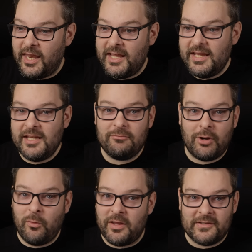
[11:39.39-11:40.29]
any
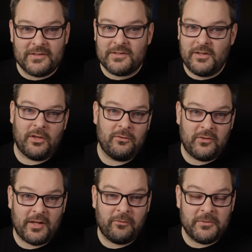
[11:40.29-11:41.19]
requests that go
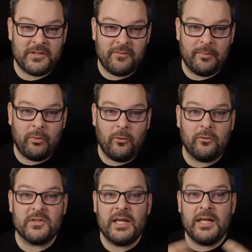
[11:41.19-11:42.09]
to that specific
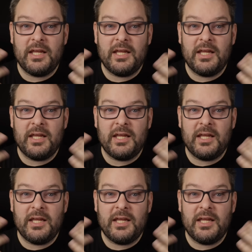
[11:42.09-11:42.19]
port